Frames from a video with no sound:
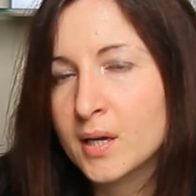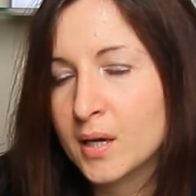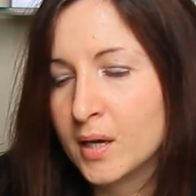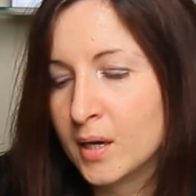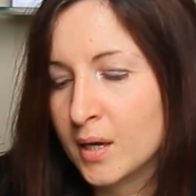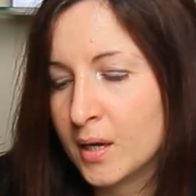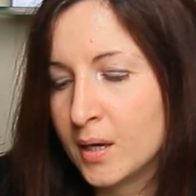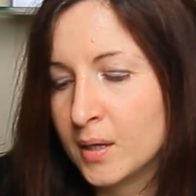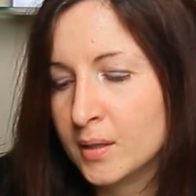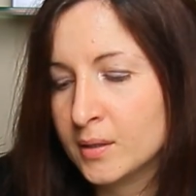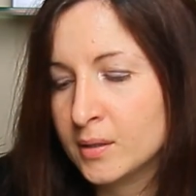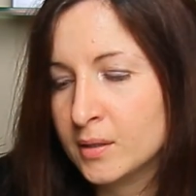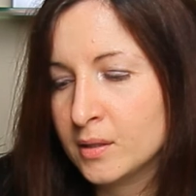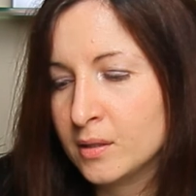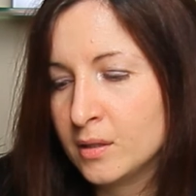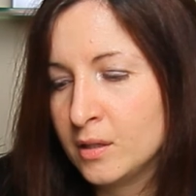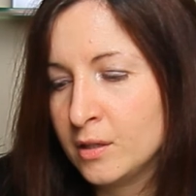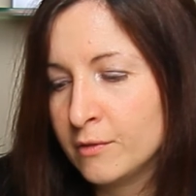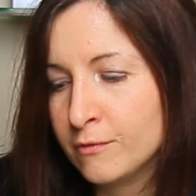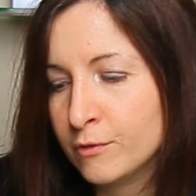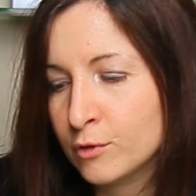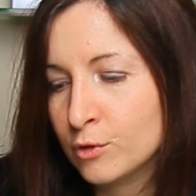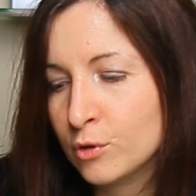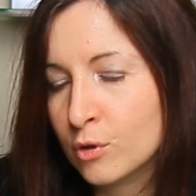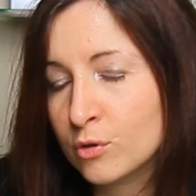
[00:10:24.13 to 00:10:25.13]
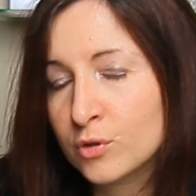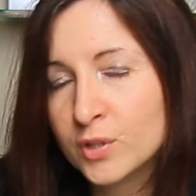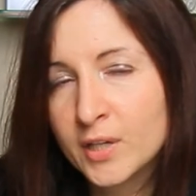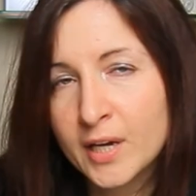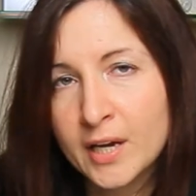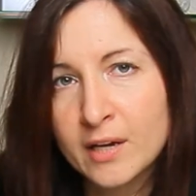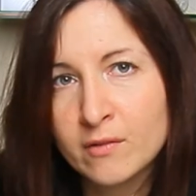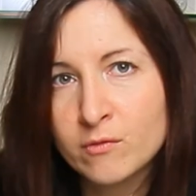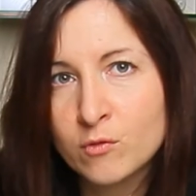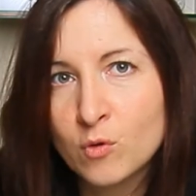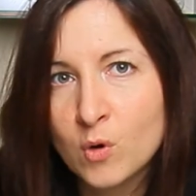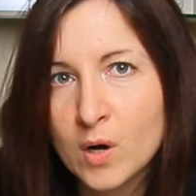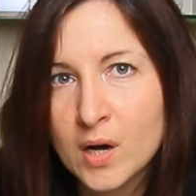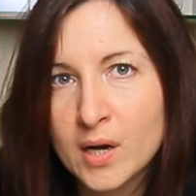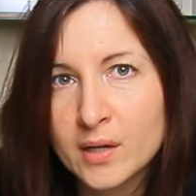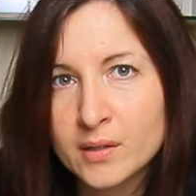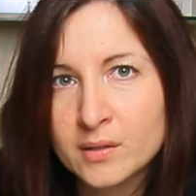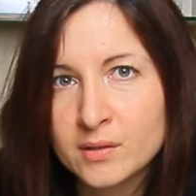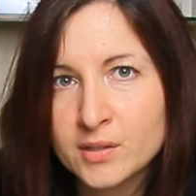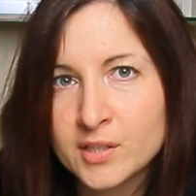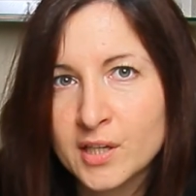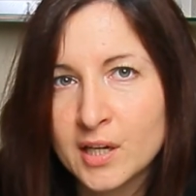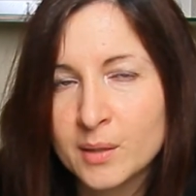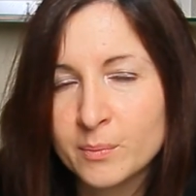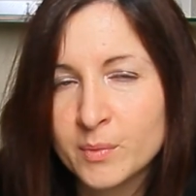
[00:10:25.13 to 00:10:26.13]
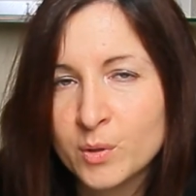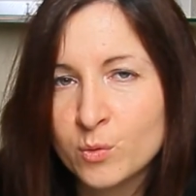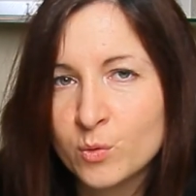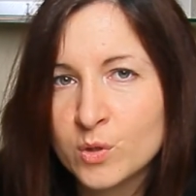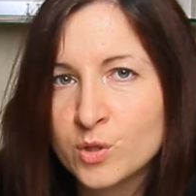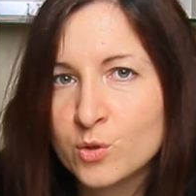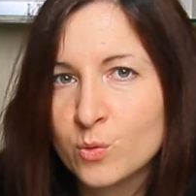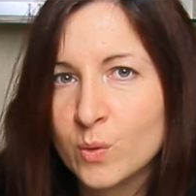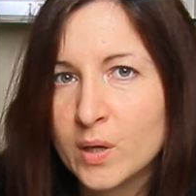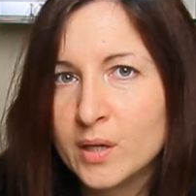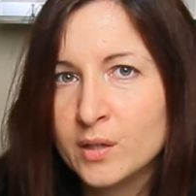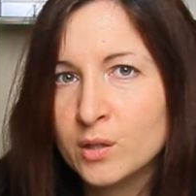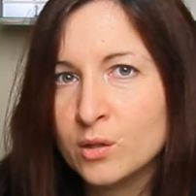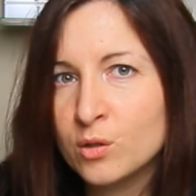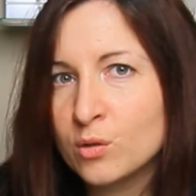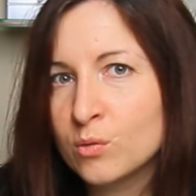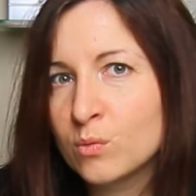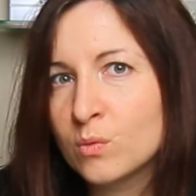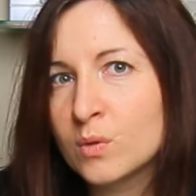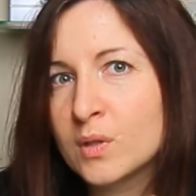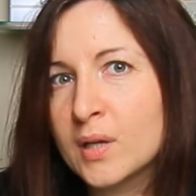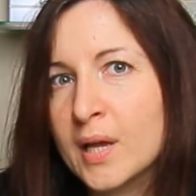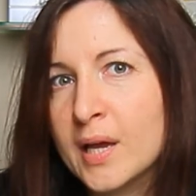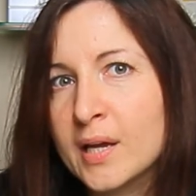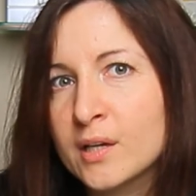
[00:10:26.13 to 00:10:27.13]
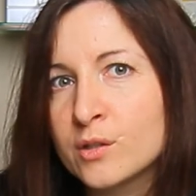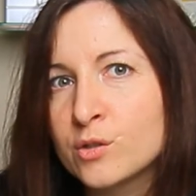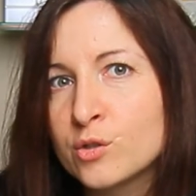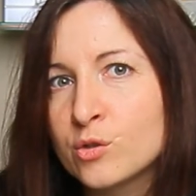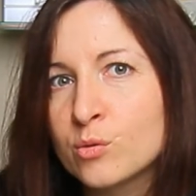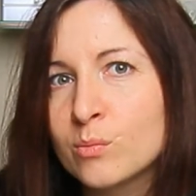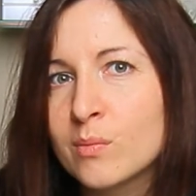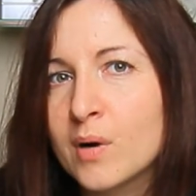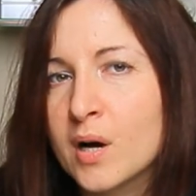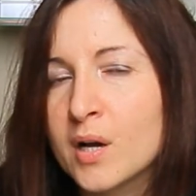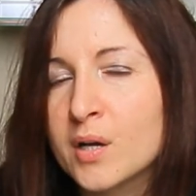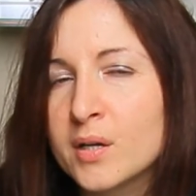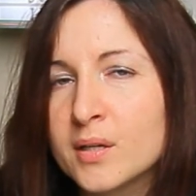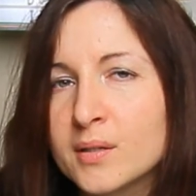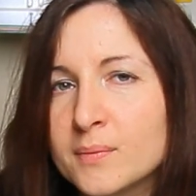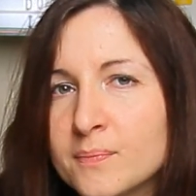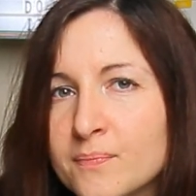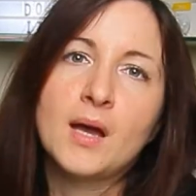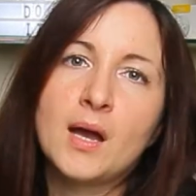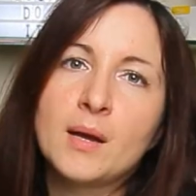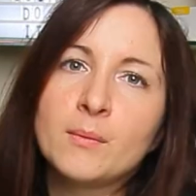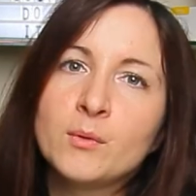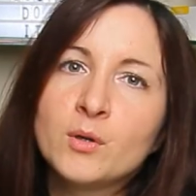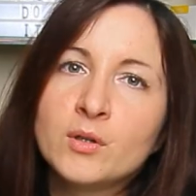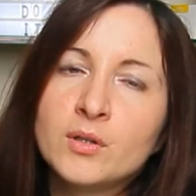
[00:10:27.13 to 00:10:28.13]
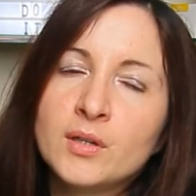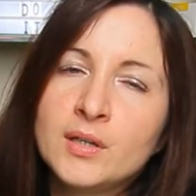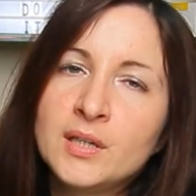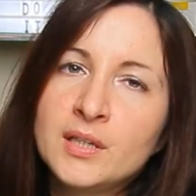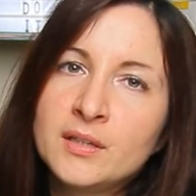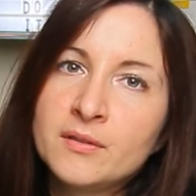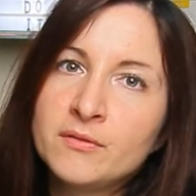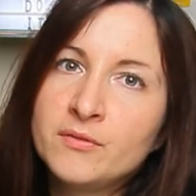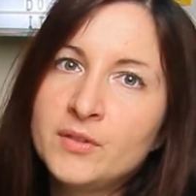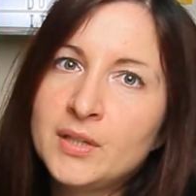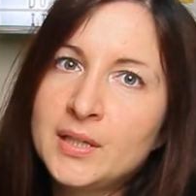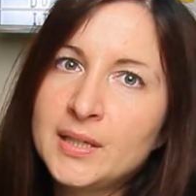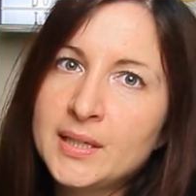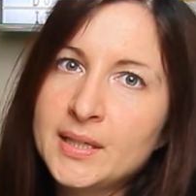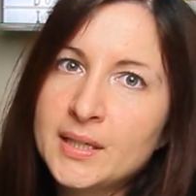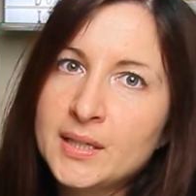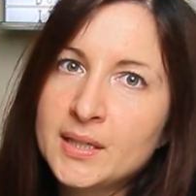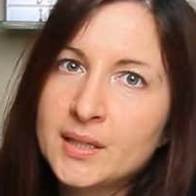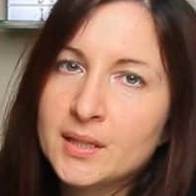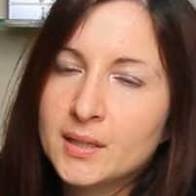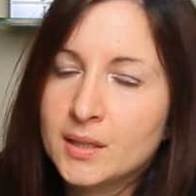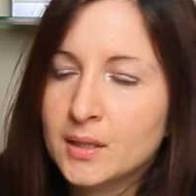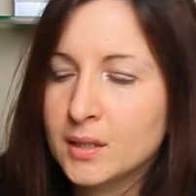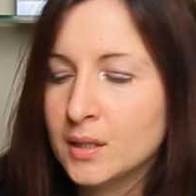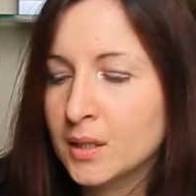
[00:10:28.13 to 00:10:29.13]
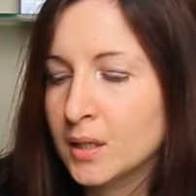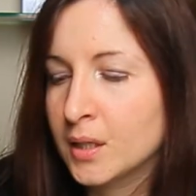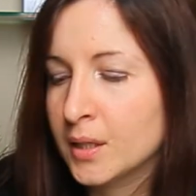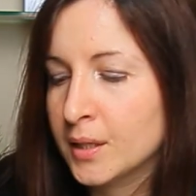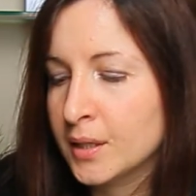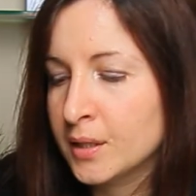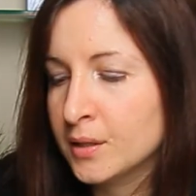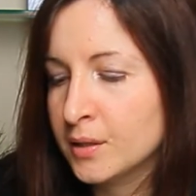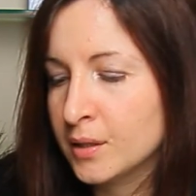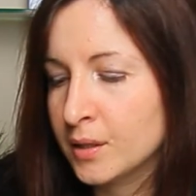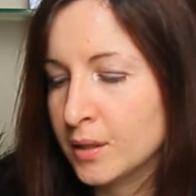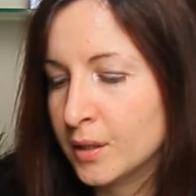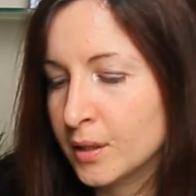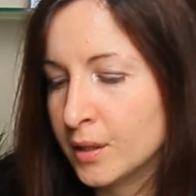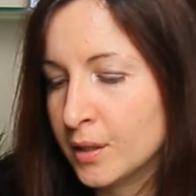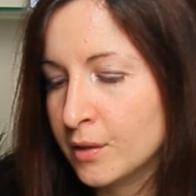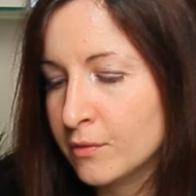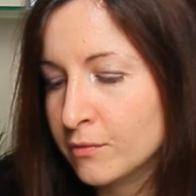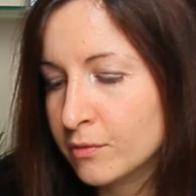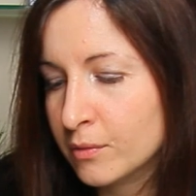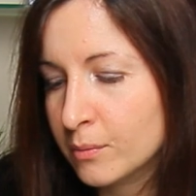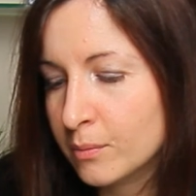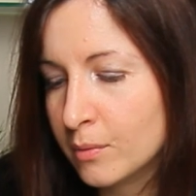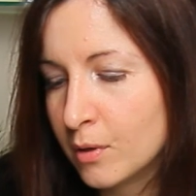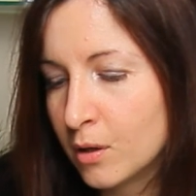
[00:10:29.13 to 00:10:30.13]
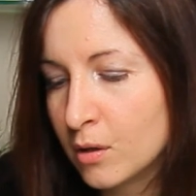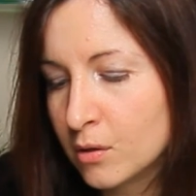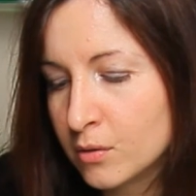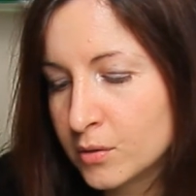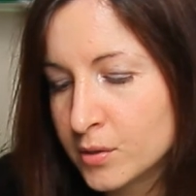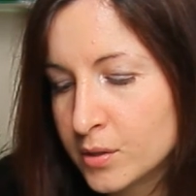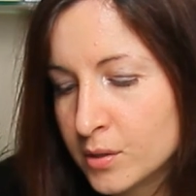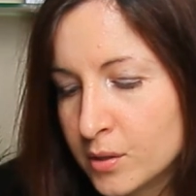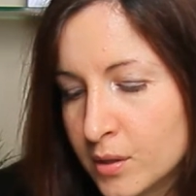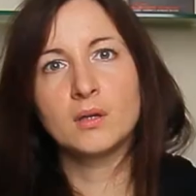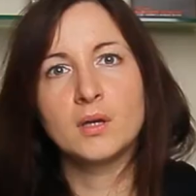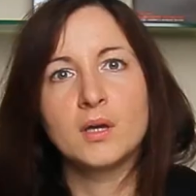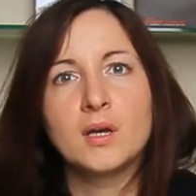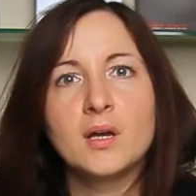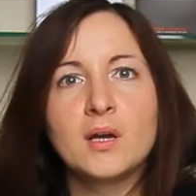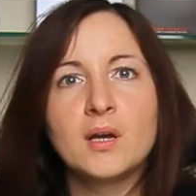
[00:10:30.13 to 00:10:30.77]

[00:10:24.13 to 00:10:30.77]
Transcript: And if you don't have one, tell me which one you would like to buy. I'm gonna leave the link uh, in the info box.